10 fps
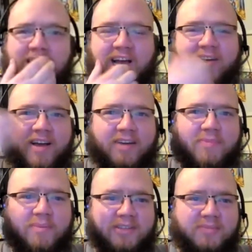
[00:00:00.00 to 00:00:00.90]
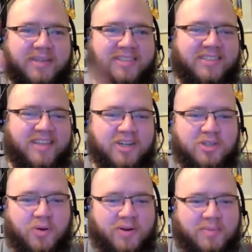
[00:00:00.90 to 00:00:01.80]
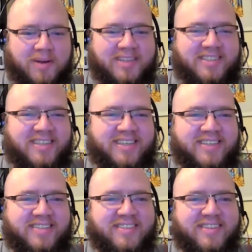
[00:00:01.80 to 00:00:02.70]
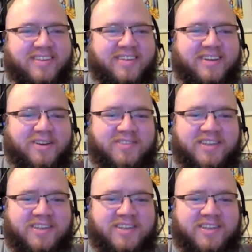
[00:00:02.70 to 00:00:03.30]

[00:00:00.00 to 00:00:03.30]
I, I have memories of me as a teenager going to buy CDs of